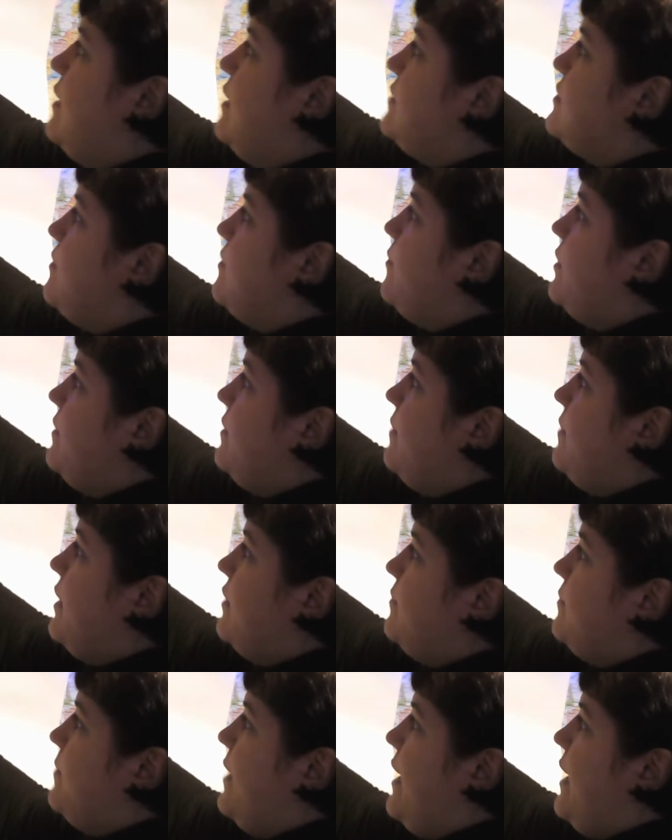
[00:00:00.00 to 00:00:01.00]
So what
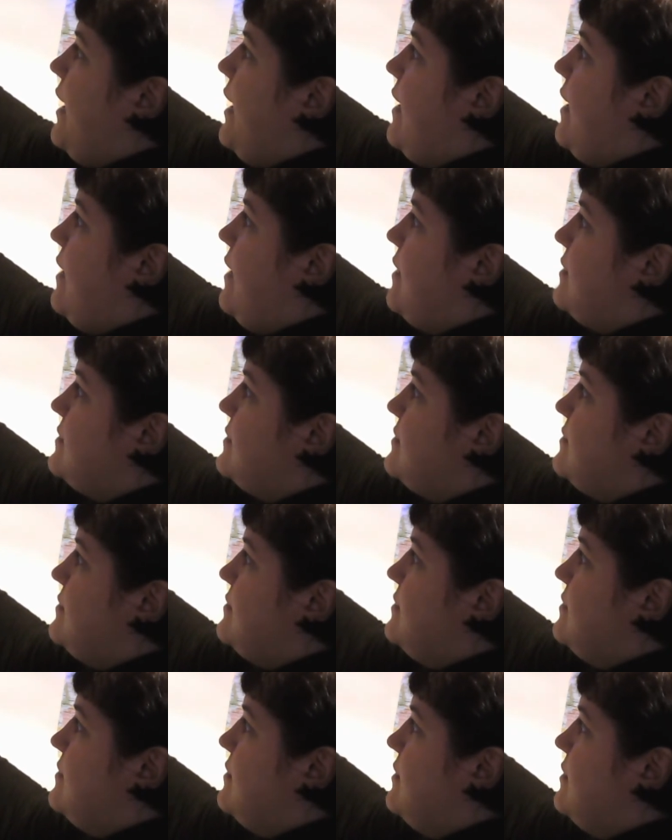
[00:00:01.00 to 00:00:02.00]
about past
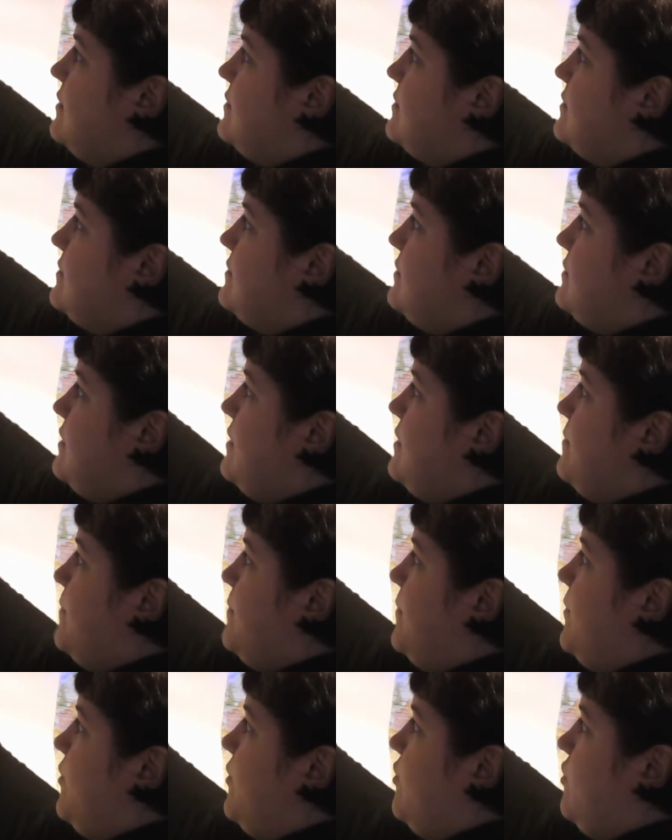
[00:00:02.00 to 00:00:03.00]

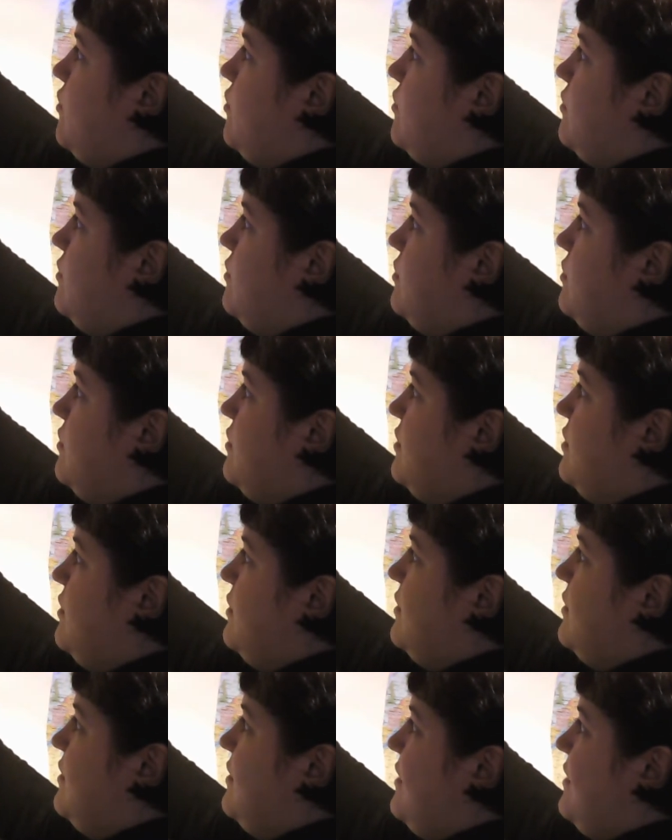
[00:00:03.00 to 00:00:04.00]
simple?
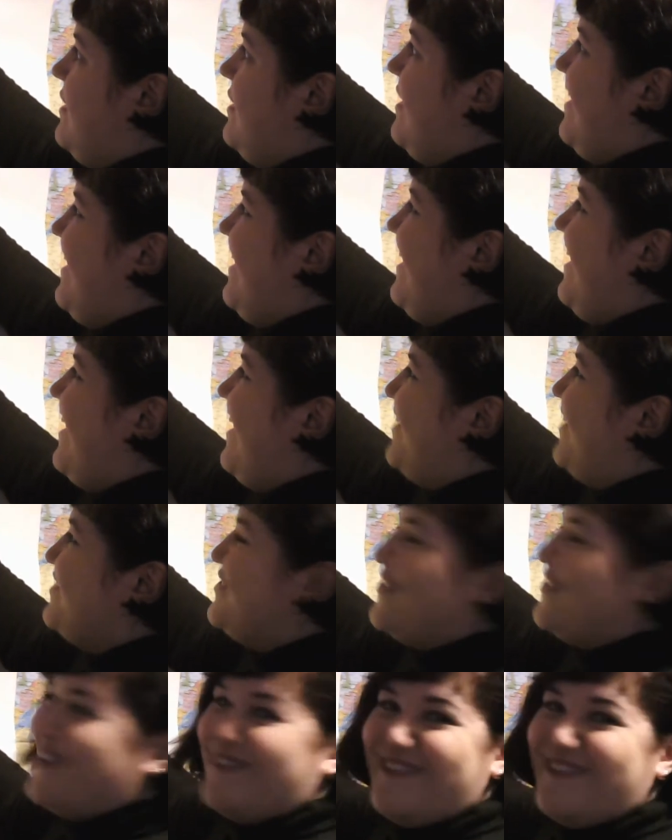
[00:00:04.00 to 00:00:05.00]
How do
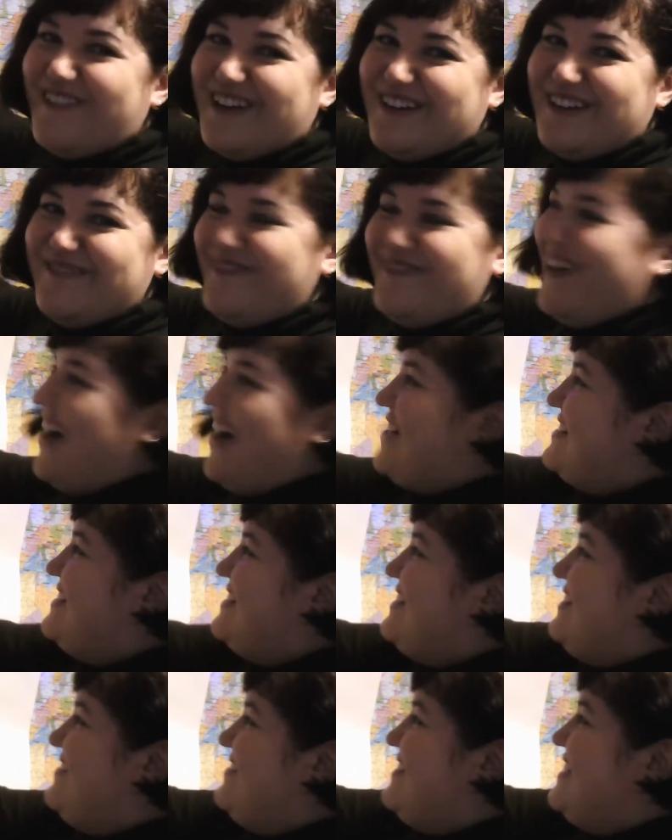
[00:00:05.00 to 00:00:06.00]
you form
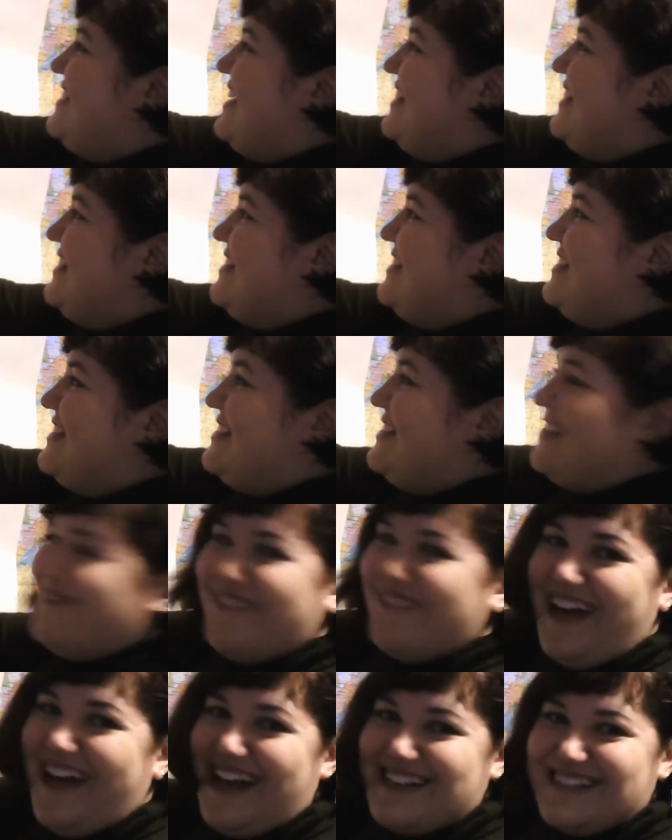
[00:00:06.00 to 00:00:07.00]
positive sentences in
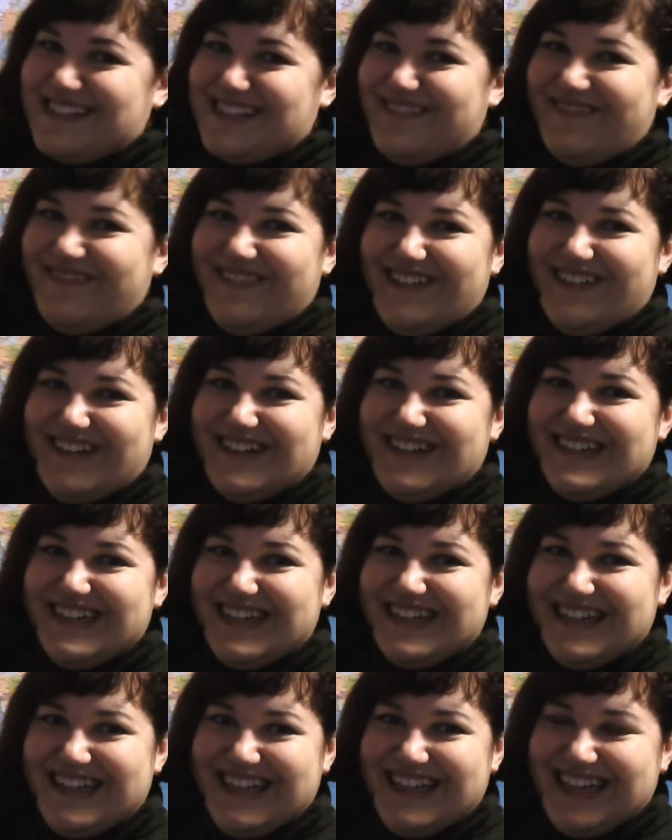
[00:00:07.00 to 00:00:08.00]
past simple?
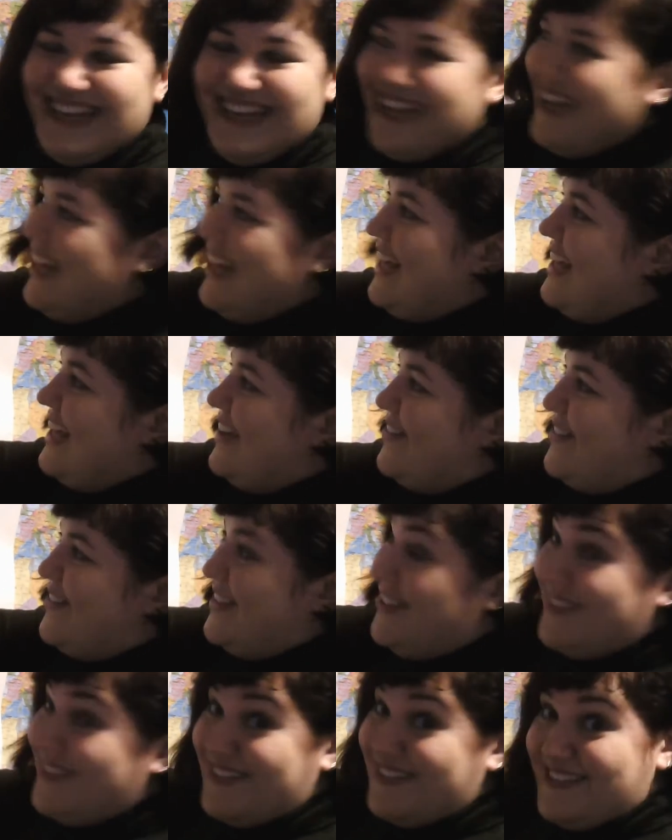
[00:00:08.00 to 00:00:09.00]
We
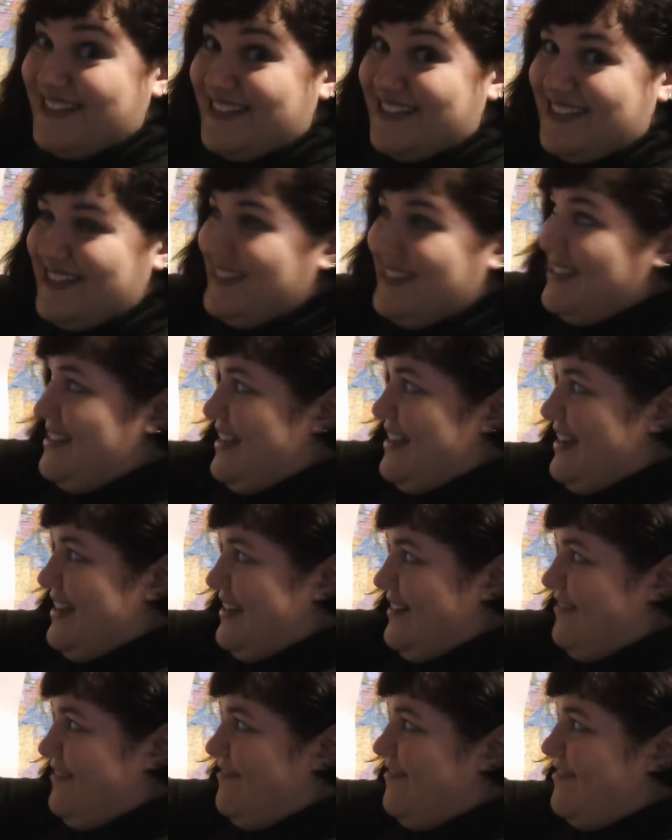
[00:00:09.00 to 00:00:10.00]
use the
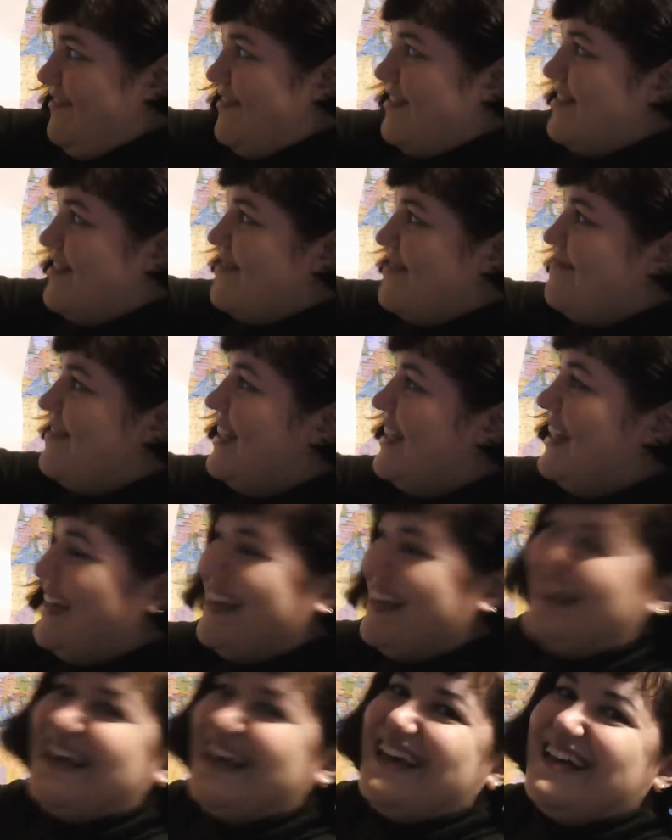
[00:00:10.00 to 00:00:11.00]
second form,
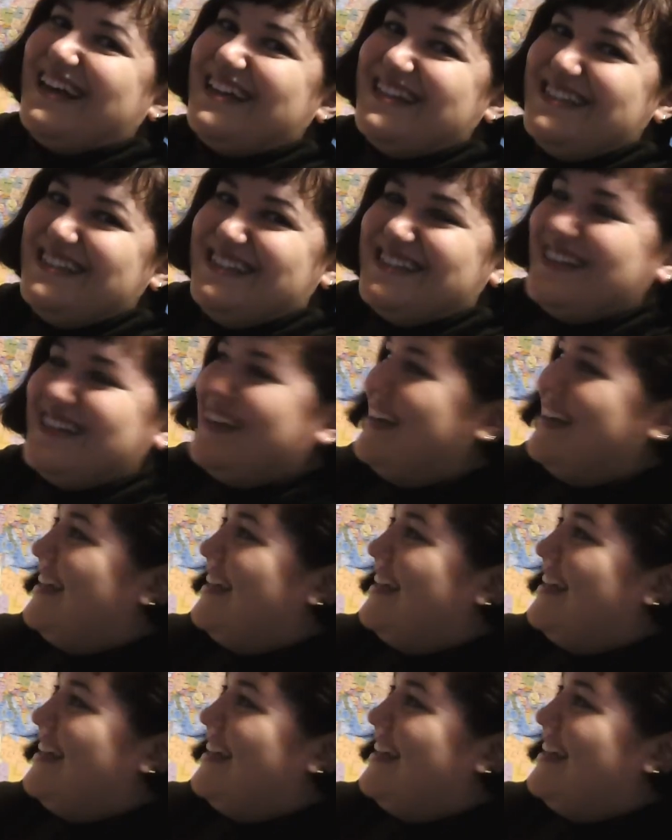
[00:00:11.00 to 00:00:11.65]
yes,